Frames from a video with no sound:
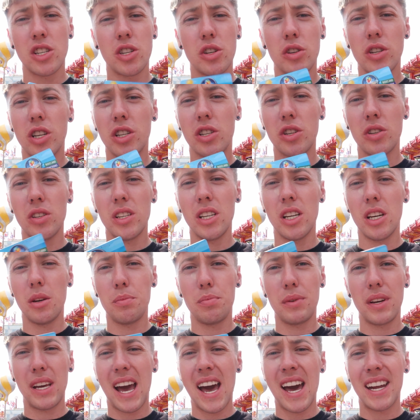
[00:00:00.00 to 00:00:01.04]
so you don't need to
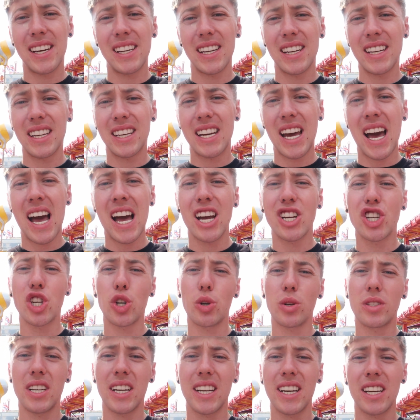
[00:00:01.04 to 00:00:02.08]
be handling cash
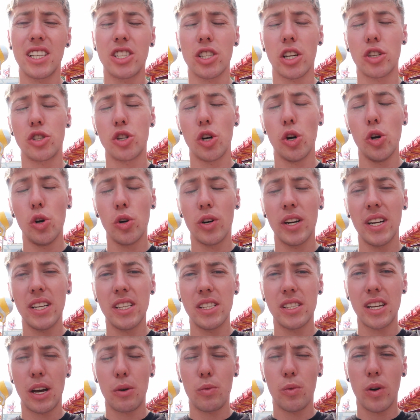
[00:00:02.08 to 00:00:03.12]
or tickets or
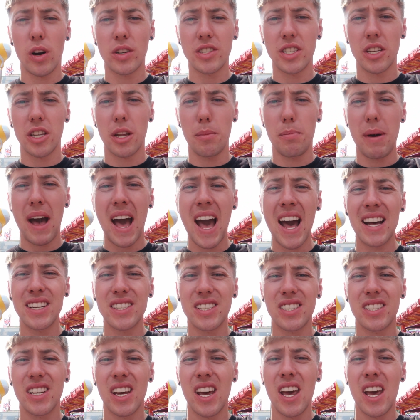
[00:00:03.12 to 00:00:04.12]
tokens that was in the past.